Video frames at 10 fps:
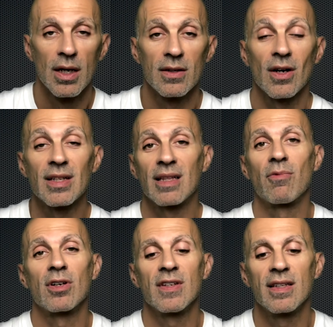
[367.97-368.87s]
So that
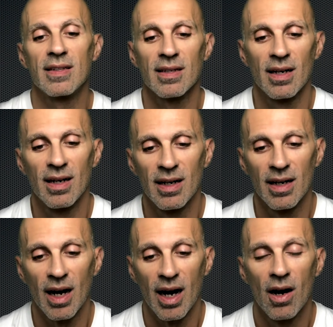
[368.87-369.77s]
was it.
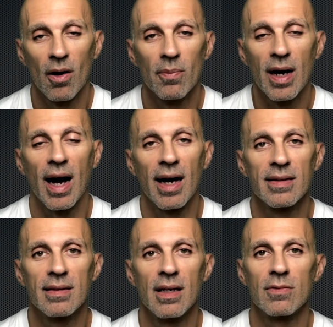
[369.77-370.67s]
I hope, guys,
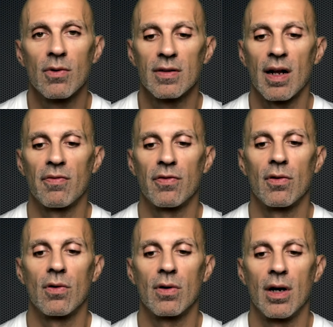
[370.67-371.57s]
this was
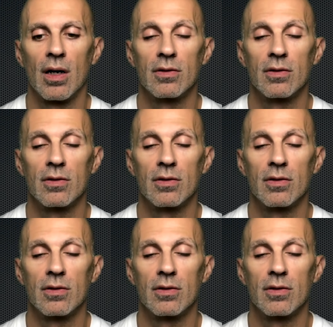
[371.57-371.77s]
helpful.